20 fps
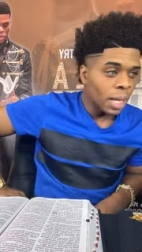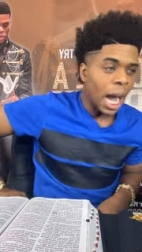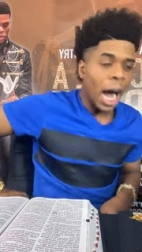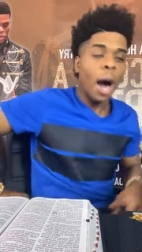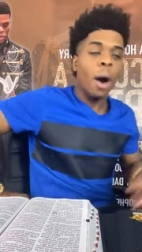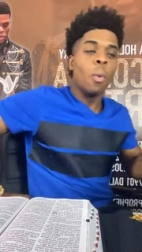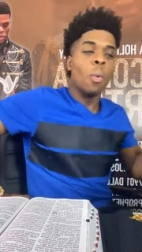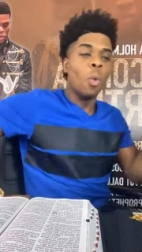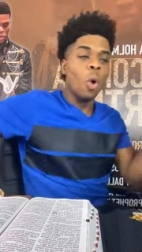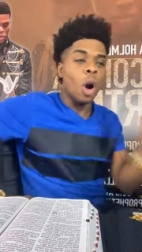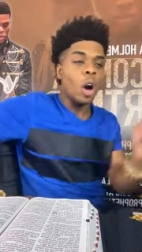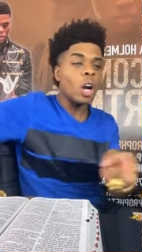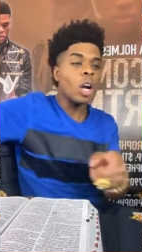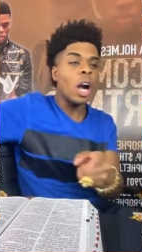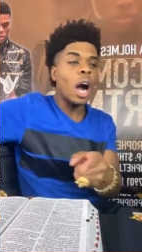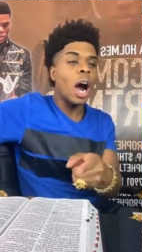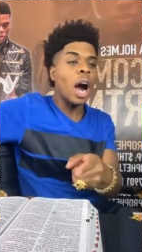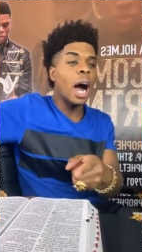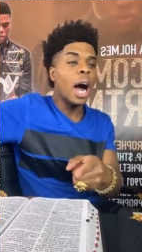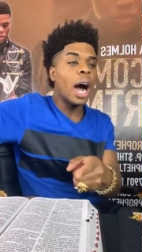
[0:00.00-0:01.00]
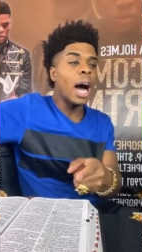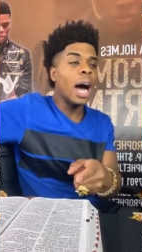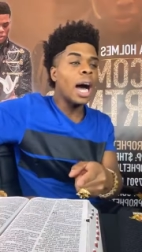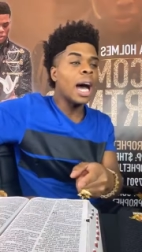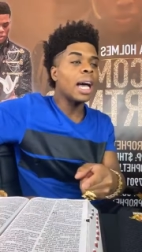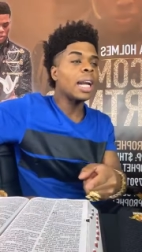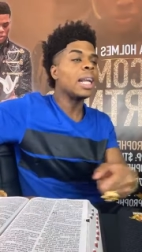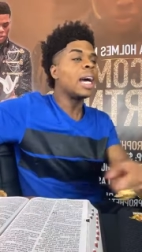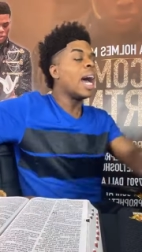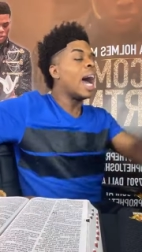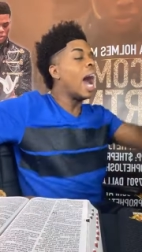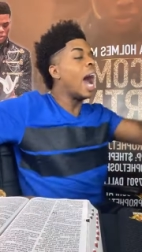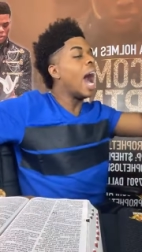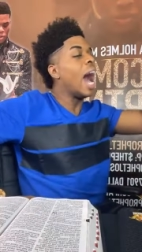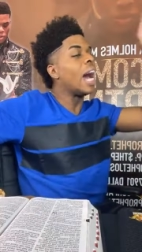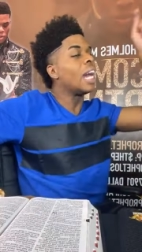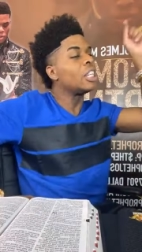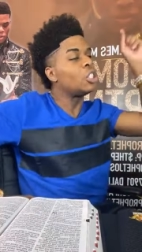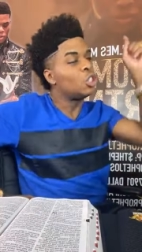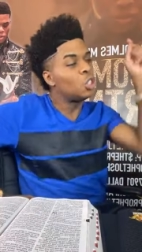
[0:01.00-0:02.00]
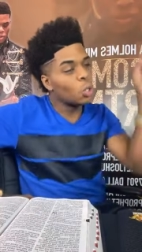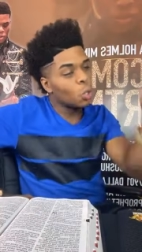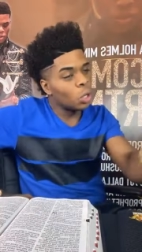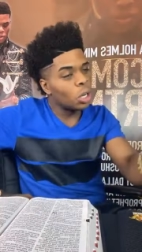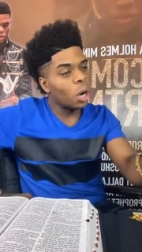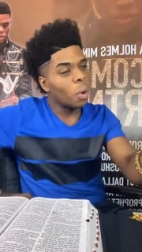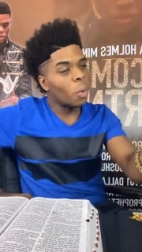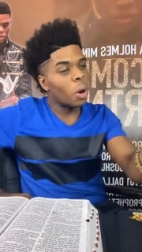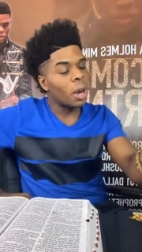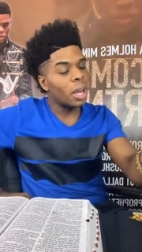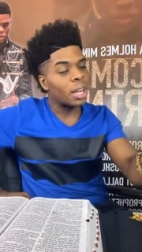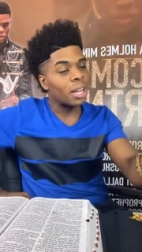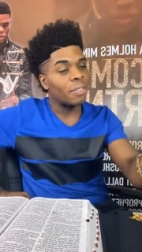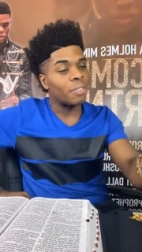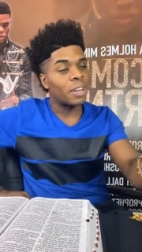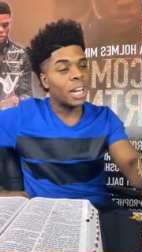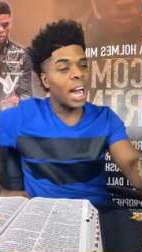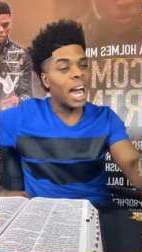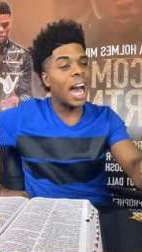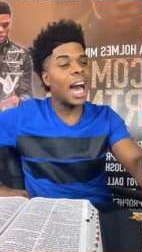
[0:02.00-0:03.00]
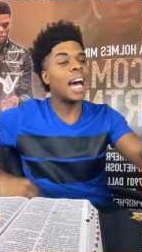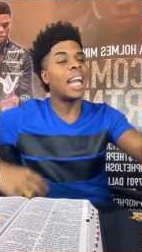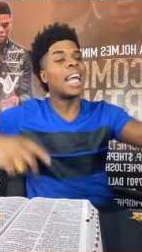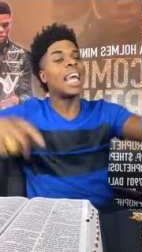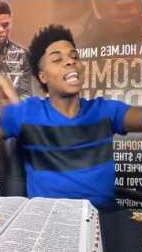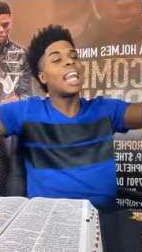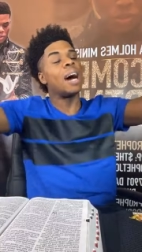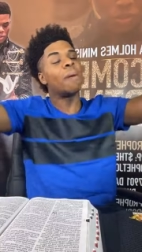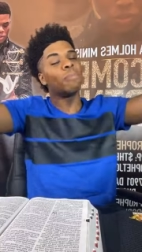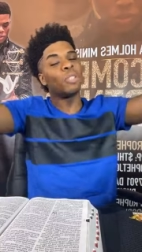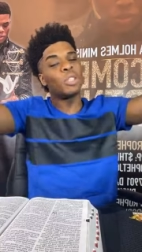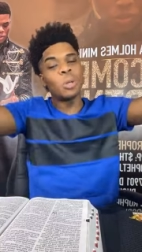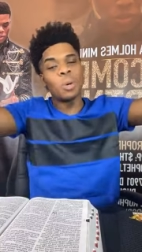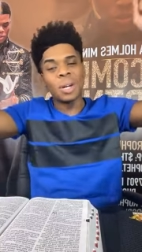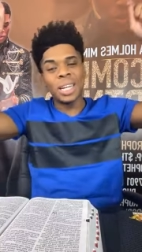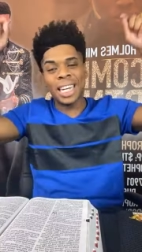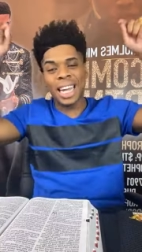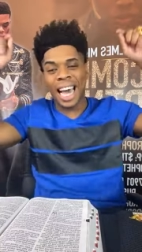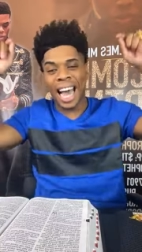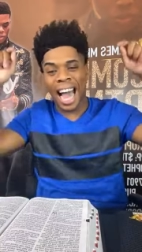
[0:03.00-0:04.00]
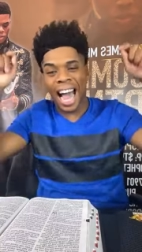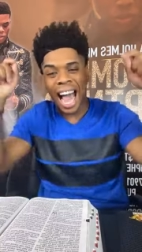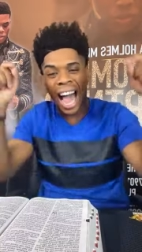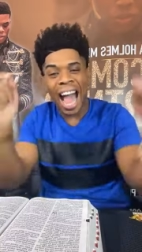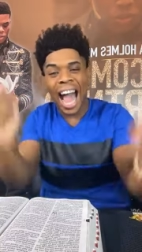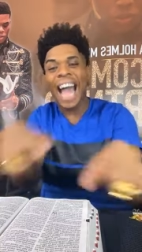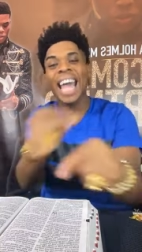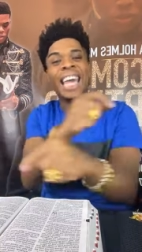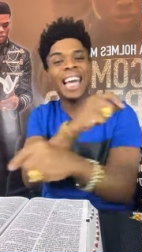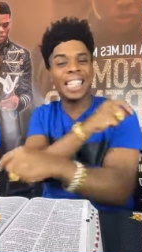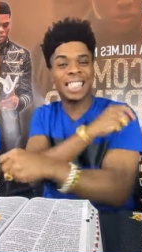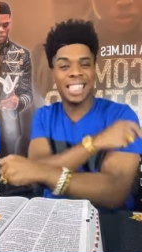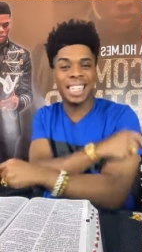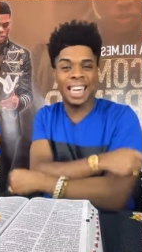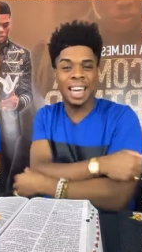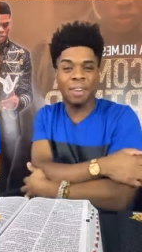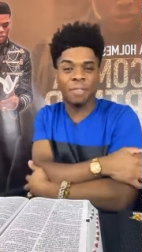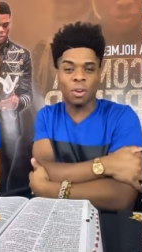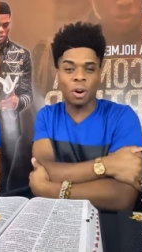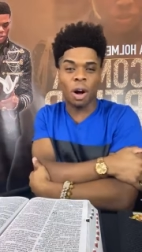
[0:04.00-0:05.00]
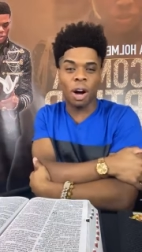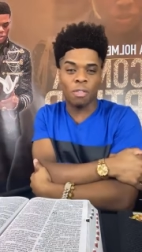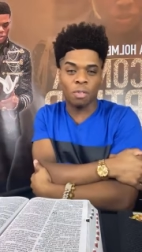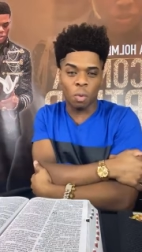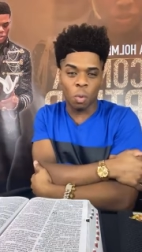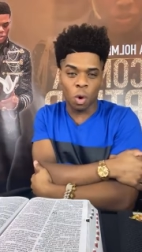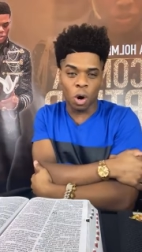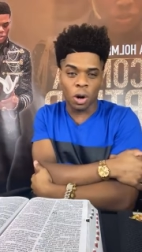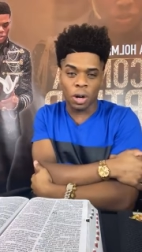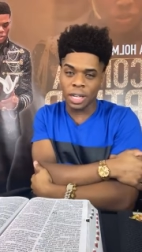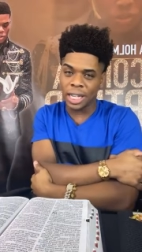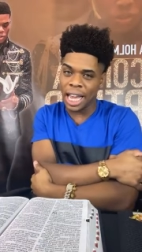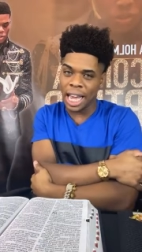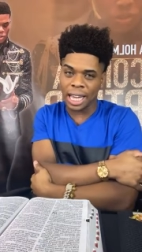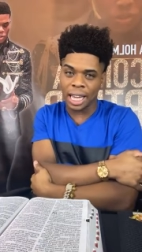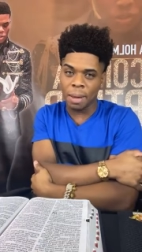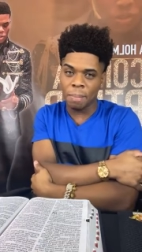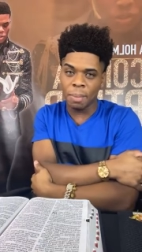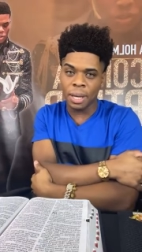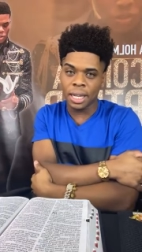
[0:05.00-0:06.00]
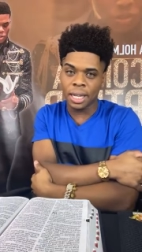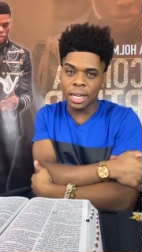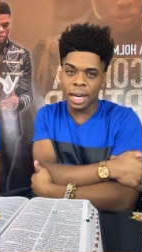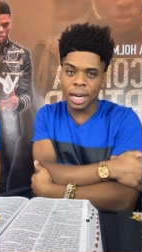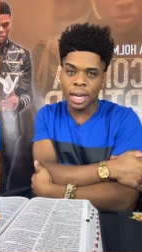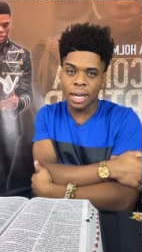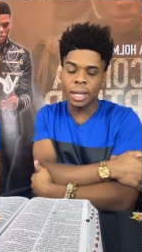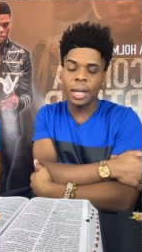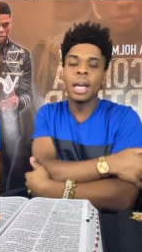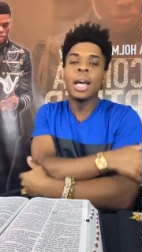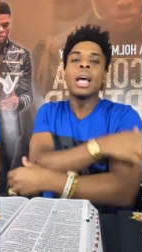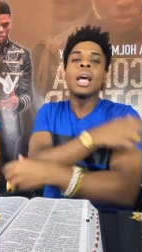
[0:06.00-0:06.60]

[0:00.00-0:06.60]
I work hard. I do the work of God and I'm doing the highest level of work that can be done.